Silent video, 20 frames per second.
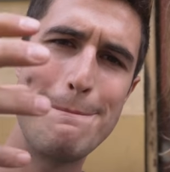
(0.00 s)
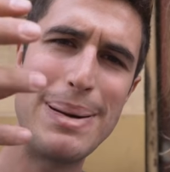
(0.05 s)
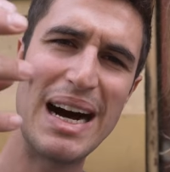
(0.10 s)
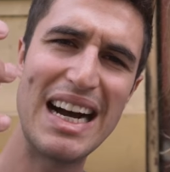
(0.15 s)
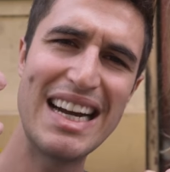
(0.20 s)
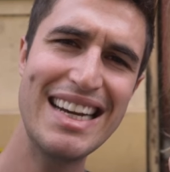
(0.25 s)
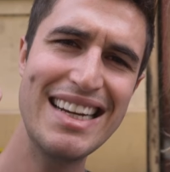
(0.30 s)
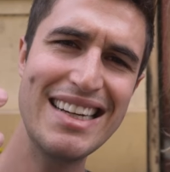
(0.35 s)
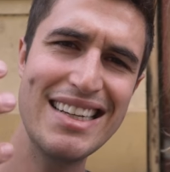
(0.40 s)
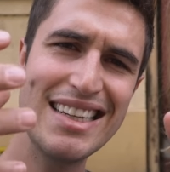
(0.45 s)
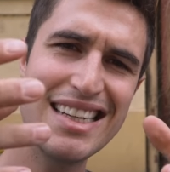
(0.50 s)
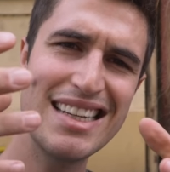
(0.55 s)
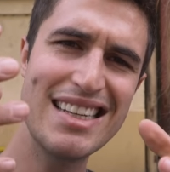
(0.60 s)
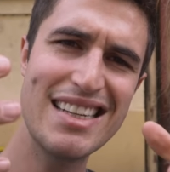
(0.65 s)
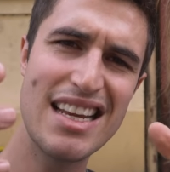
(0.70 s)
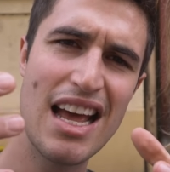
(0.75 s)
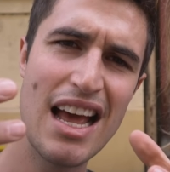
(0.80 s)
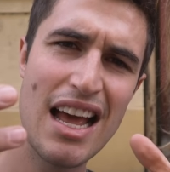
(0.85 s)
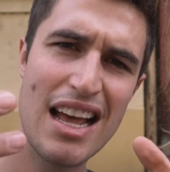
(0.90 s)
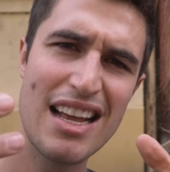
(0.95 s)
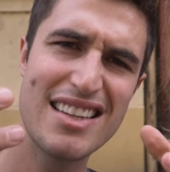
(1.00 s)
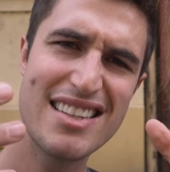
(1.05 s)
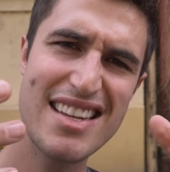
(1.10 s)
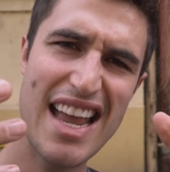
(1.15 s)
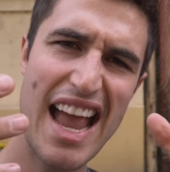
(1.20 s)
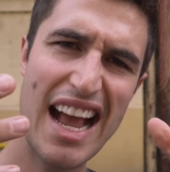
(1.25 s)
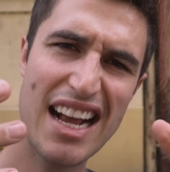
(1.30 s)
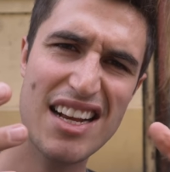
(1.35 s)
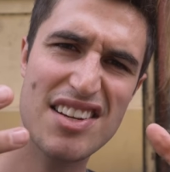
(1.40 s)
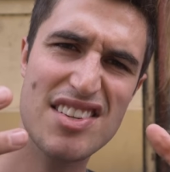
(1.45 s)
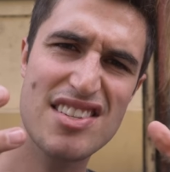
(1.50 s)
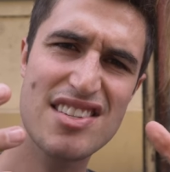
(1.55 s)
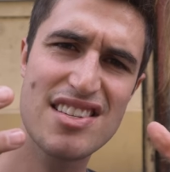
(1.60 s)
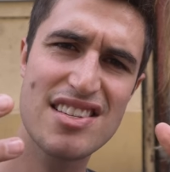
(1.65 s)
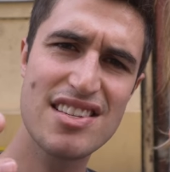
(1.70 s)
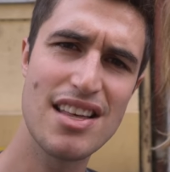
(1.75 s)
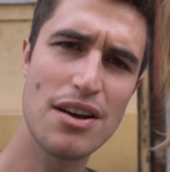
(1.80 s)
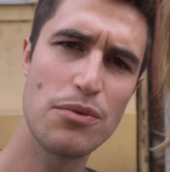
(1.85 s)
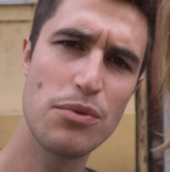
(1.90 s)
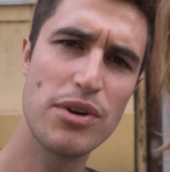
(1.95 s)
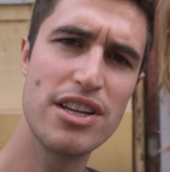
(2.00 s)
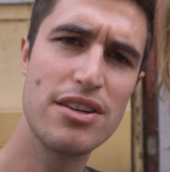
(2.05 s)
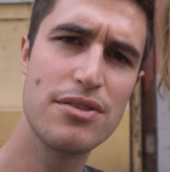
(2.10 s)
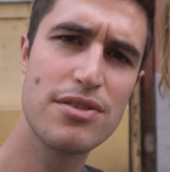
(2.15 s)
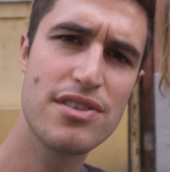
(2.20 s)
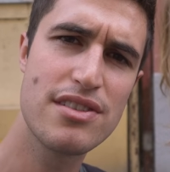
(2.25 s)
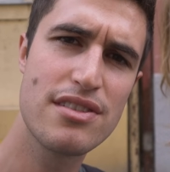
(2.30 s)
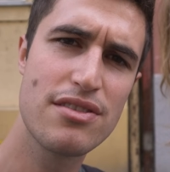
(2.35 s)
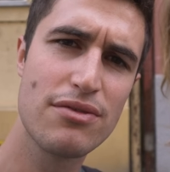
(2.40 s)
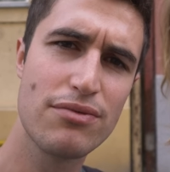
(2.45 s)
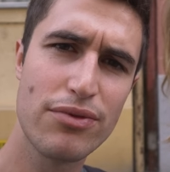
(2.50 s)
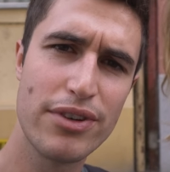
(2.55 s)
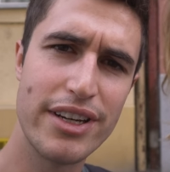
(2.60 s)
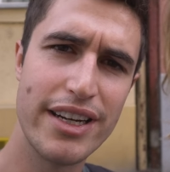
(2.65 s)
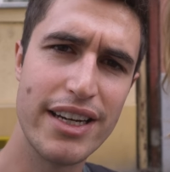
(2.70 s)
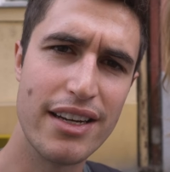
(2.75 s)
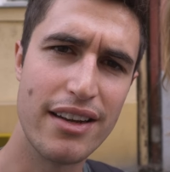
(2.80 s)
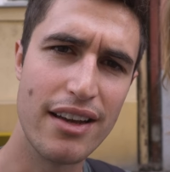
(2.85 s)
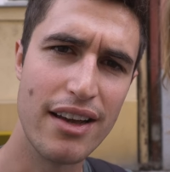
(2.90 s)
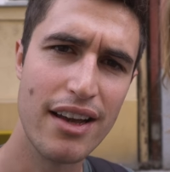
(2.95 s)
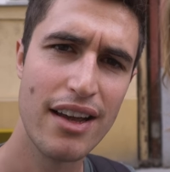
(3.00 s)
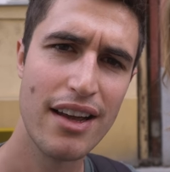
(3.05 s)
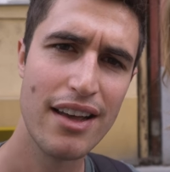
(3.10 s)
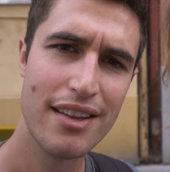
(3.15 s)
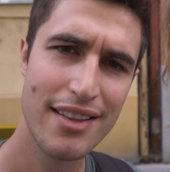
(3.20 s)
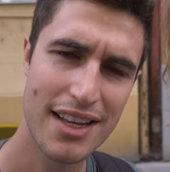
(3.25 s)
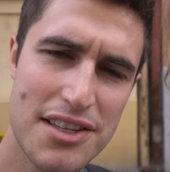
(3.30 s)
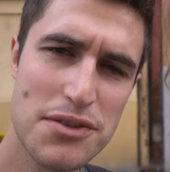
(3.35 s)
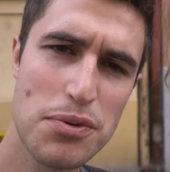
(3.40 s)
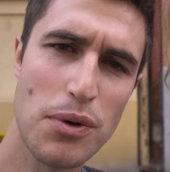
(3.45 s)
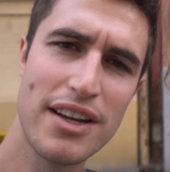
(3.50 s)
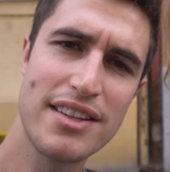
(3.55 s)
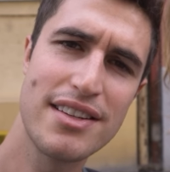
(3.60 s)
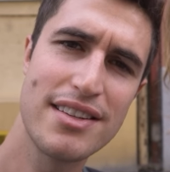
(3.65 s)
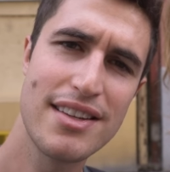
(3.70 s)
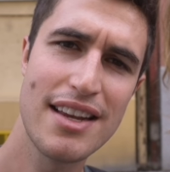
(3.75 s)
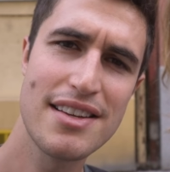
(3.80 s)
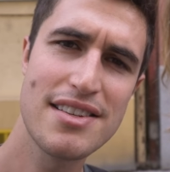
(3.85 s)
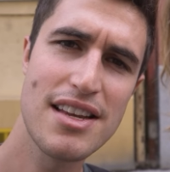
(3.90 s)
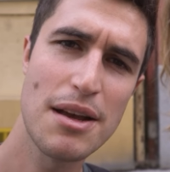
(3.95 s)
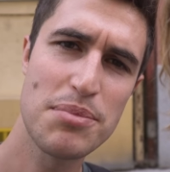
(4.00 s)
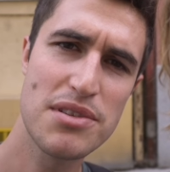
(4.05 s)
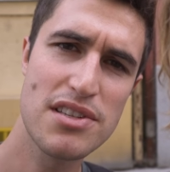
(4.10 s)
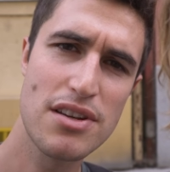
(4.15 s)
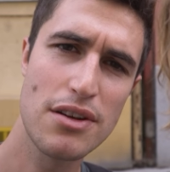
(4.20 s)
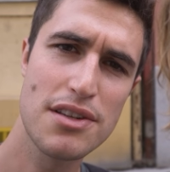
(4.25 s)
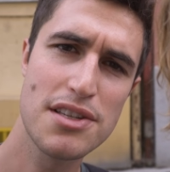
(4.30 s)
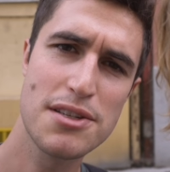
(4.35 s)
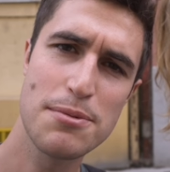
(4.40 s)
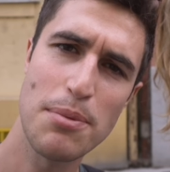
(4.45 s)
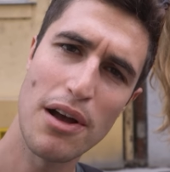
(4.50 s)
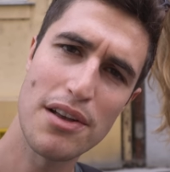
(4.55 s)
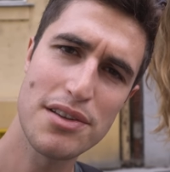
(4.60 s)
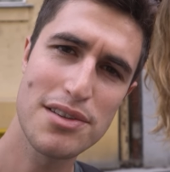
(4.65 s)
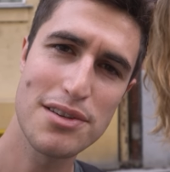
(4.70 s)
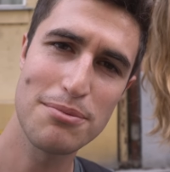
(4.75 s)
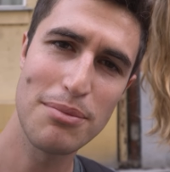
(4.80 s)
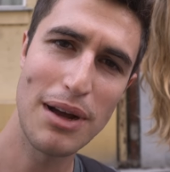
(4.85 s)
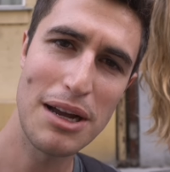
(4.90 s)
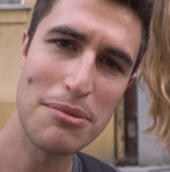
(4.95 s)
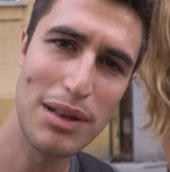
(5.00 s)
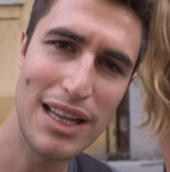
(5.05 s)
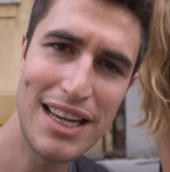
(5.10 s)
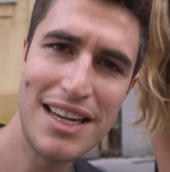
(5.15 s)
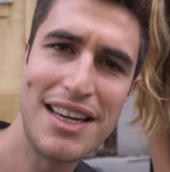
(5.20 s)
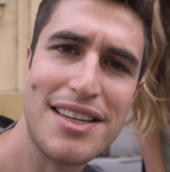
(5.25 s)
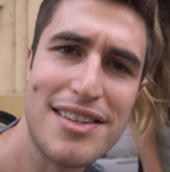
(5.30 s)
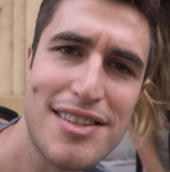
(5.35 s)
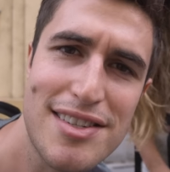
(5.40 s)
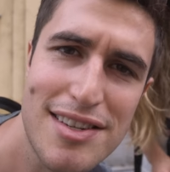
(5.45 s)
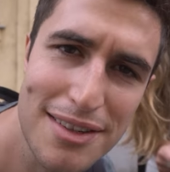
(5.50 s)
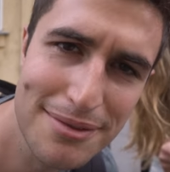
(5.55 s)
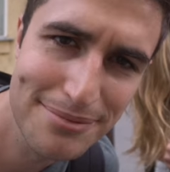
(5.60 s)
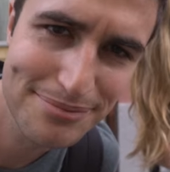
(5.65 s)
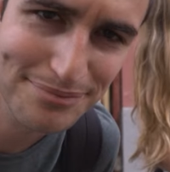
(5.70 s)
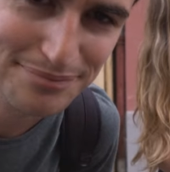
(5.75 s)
binded texts that we used to read. That's why today's episode is sponsored by Blinkist.